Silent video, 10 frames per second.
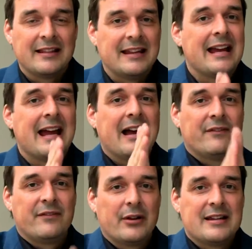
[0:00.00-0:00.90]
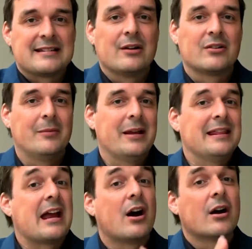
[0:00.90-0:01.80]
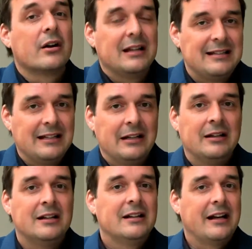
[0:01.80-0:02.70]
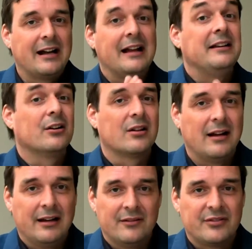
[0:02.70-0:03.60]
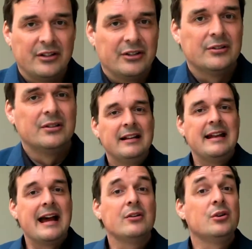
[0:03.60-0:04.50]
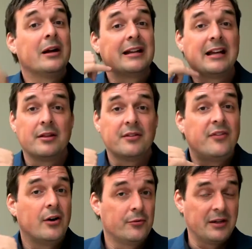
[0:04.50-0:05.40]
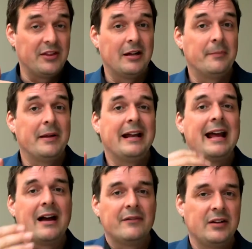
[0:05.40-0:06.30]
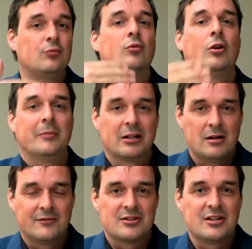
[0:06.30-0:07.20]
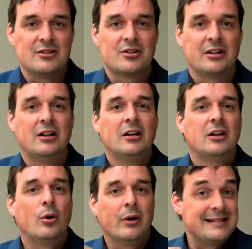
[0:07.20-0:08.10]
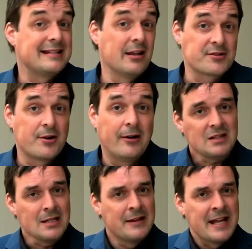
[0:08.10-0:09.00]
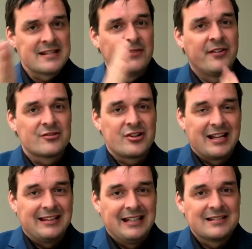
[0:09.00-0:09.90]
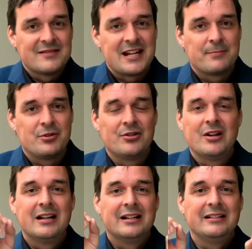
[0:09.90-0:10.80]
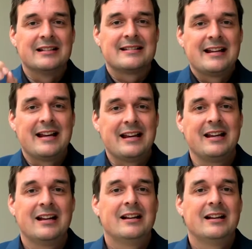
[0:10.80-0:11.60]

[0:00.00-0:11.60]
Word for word: that they have for this outcome, and they are indeed an ideal client for you. Now you want to get on the phone with them and have an enrollment conversation or a sales call. And that's the function at the end of step two. You say,